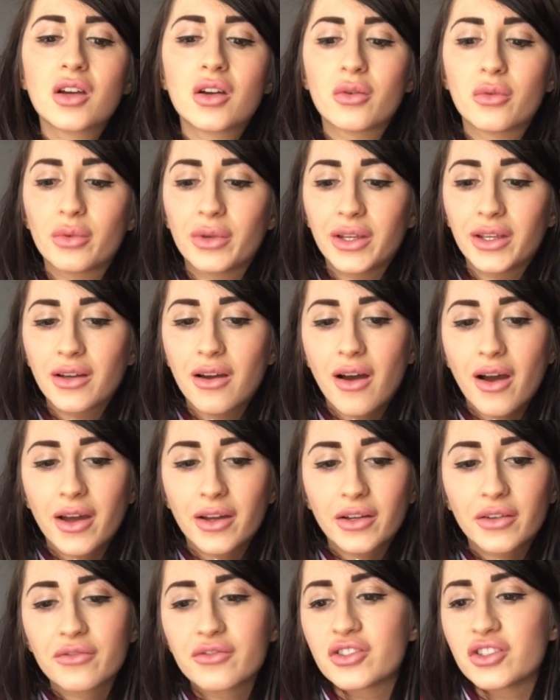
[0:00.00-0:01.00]
we
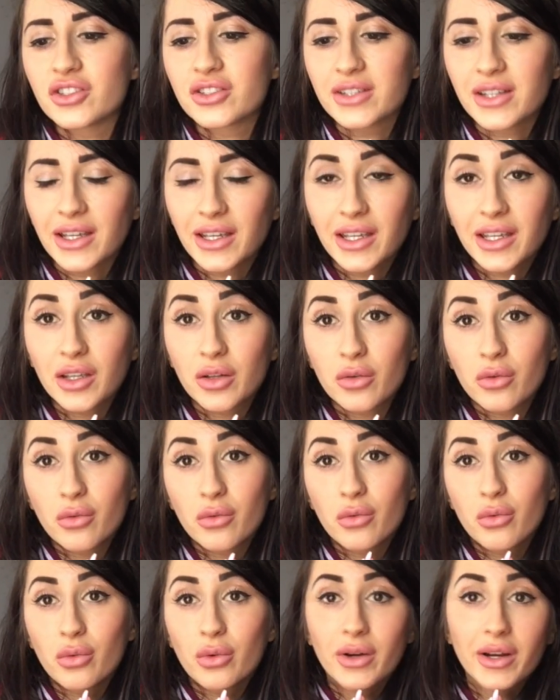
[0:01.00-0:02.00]
kind of just eat
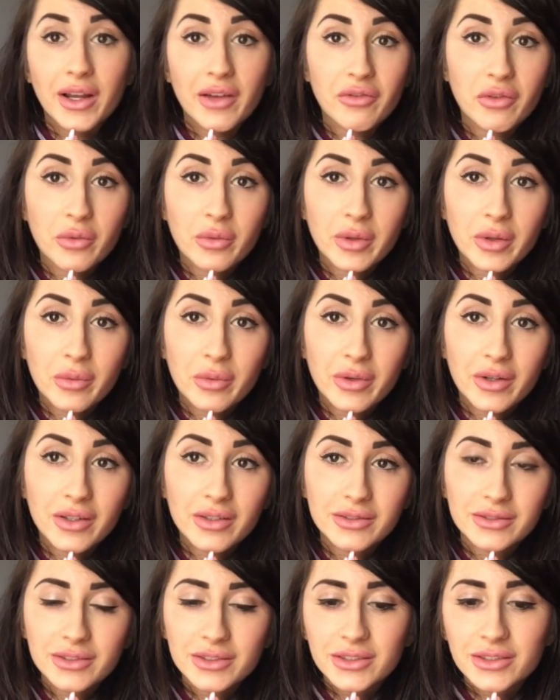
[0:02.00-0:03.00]
whatever we
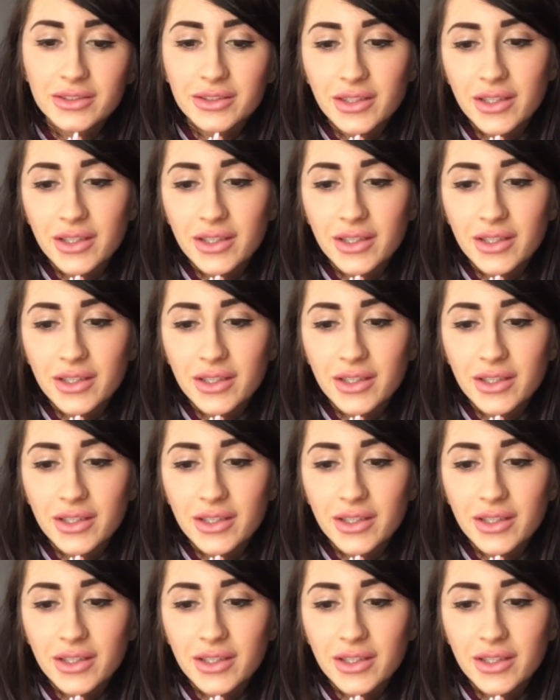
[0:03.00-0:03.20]
want.